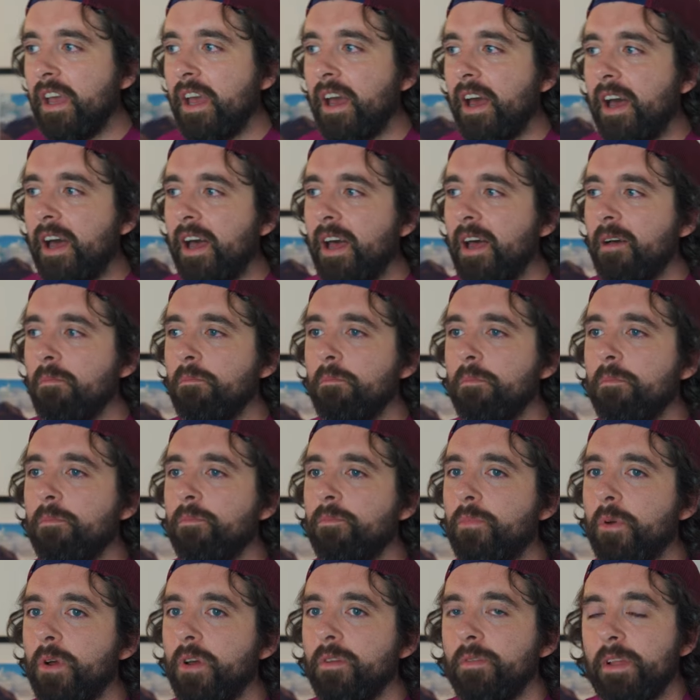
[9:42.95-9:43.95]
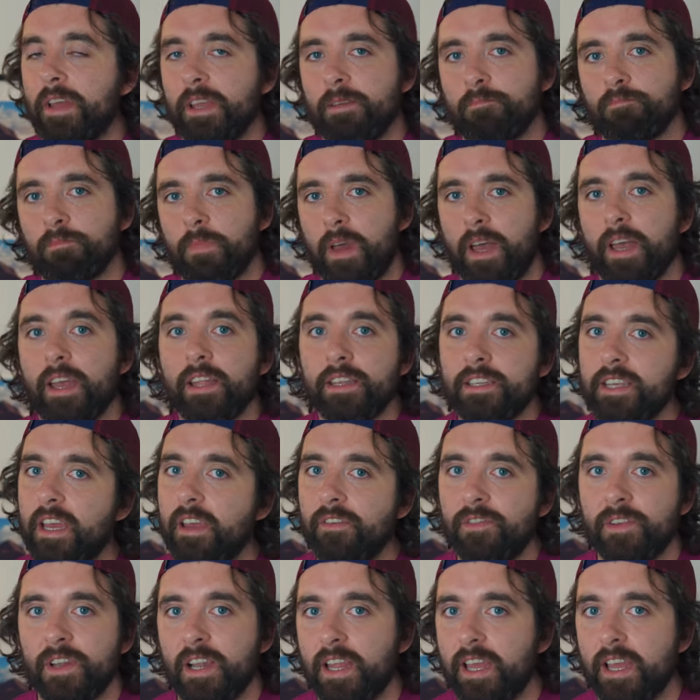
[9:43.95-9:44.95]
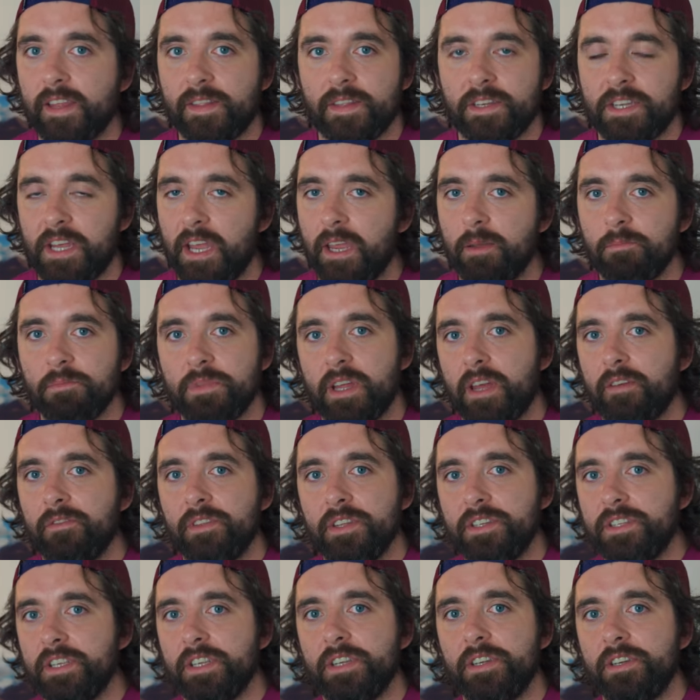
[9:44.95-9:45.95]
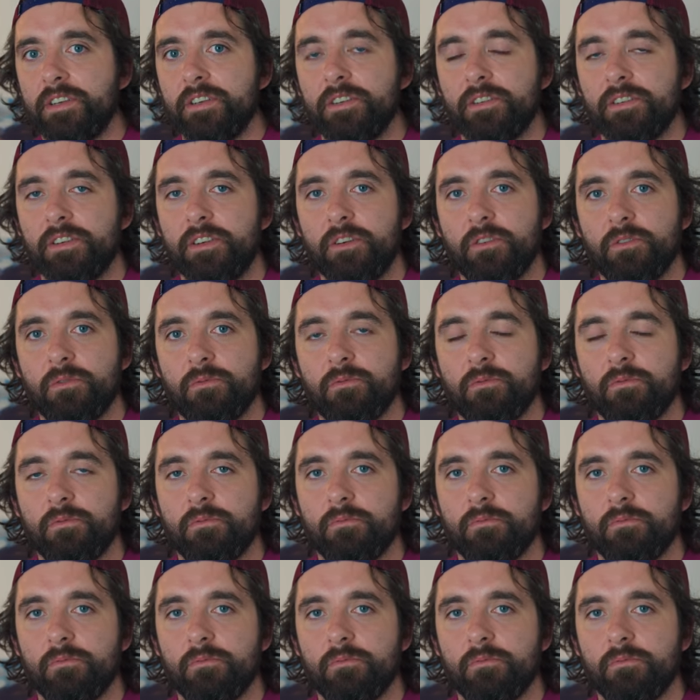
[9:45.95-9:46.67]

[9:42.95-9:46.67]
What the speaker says: But like, I definitely, at the time, definitely didn't, you know,